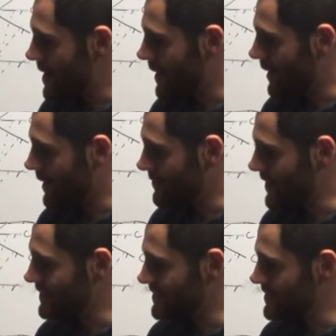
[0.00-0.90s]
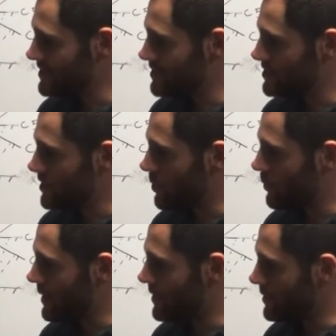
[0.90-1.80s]
that distance
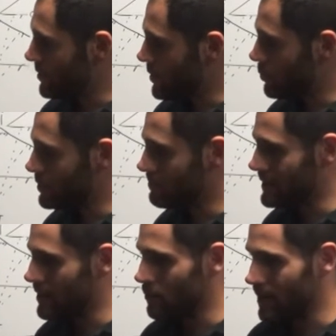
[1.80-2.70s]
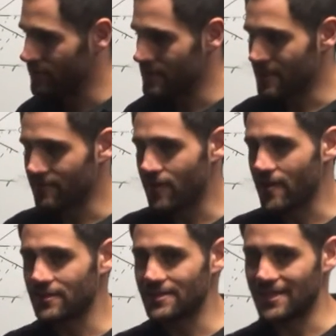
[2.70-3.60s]
away would be roughly about
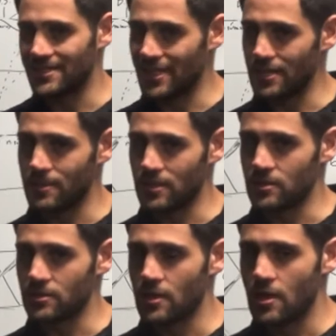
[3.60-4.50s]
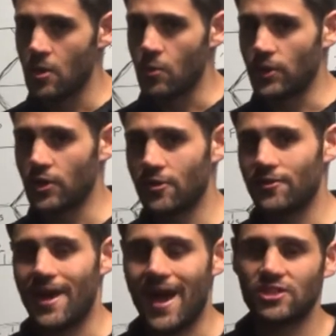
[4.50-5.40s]
5 to 10 centimeters. We know that
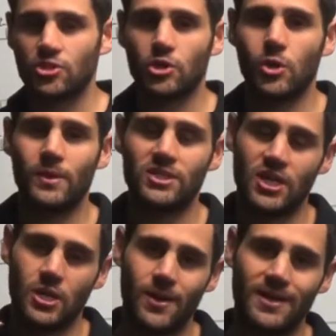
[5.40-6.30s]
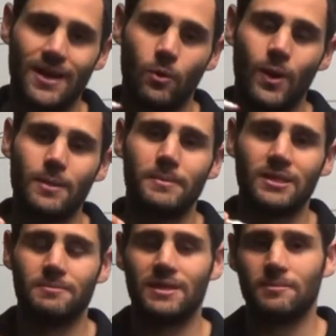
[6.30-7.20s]
the axon can regenerate at 1
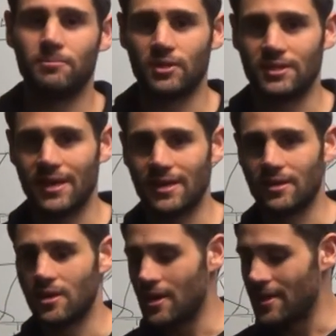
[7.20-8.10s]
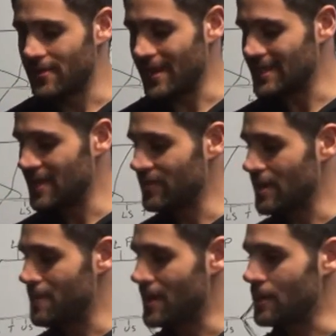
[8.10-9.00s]
millimeter per day. That's getting
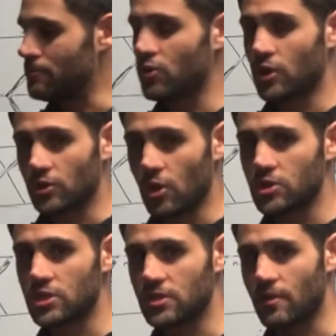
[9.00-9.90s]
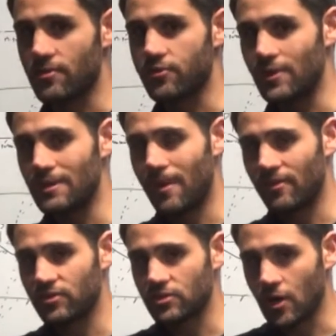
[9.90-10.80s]
about a prognosis of 3
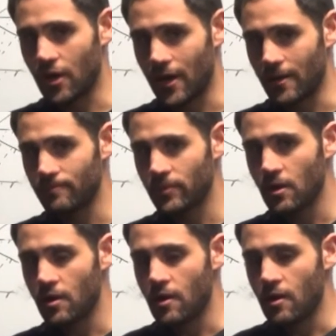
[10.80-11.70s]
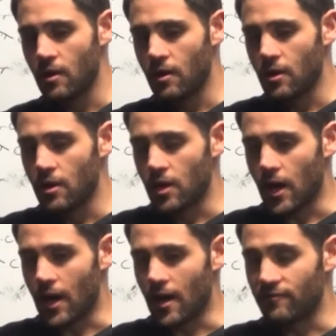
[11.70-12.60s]
months' time
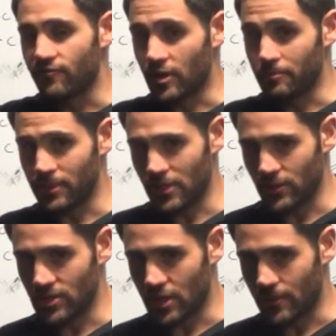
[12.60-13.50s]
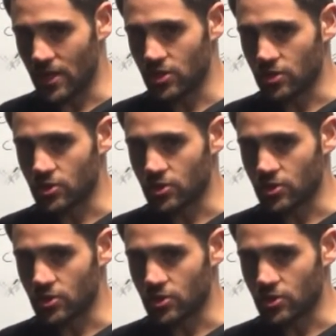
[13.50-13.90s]
for complete regeneration.